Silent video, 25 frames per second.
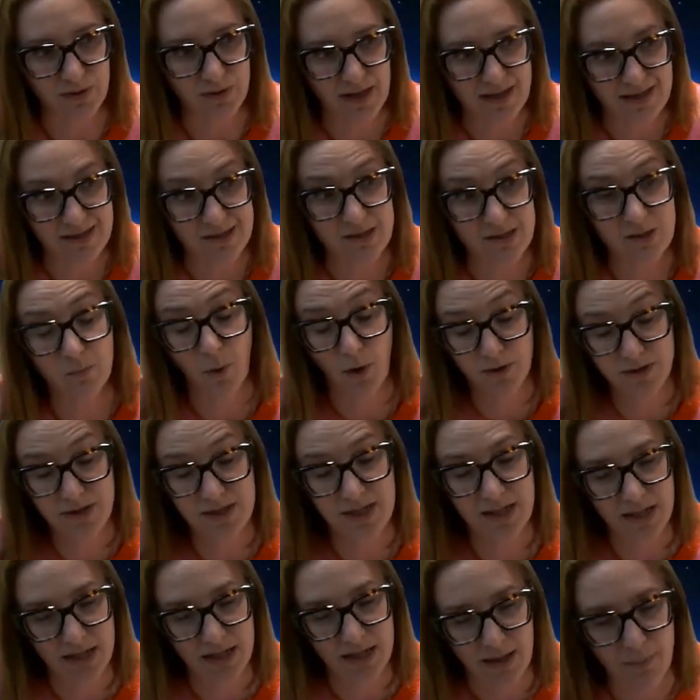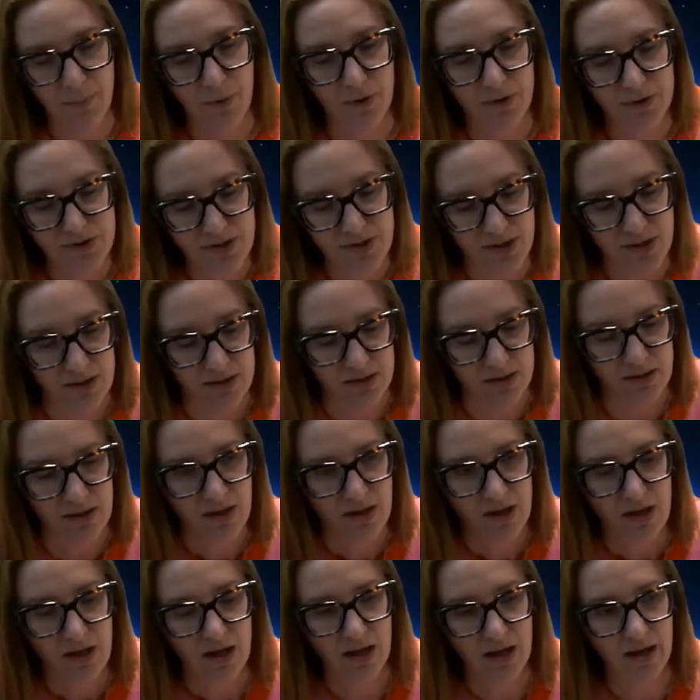that is particularly important
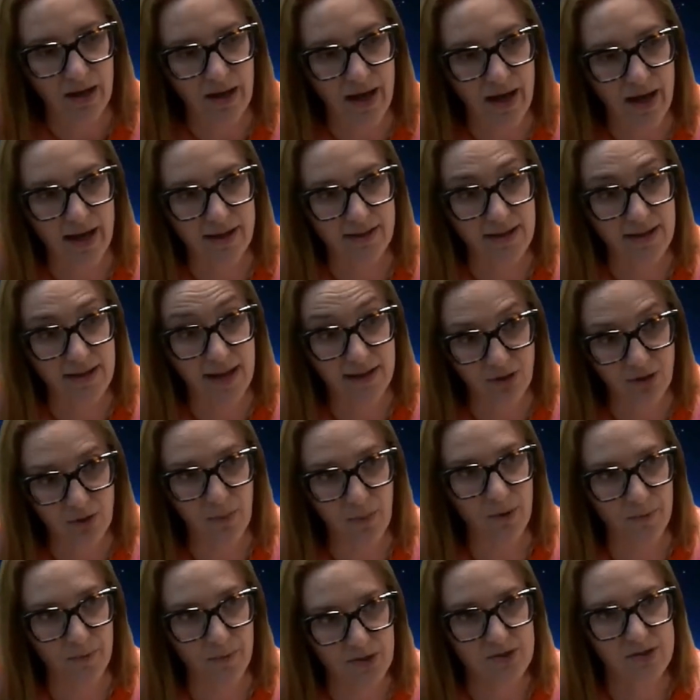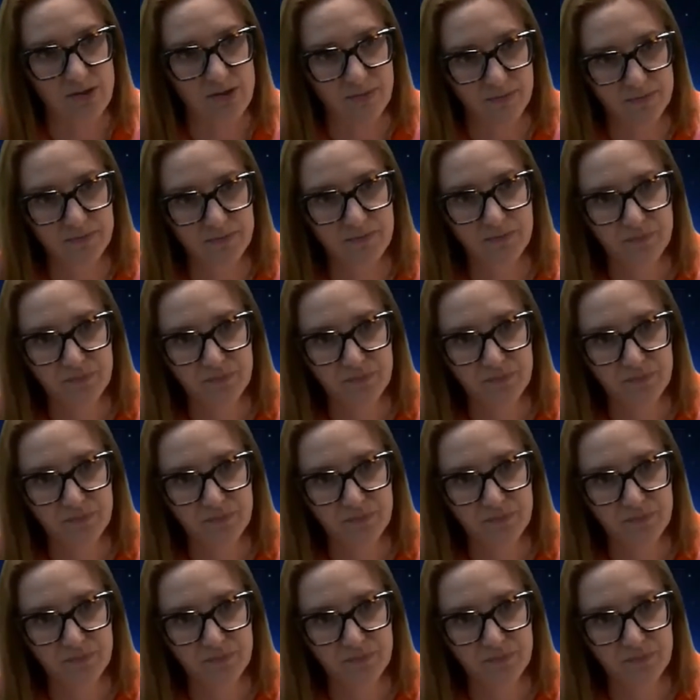at the moment.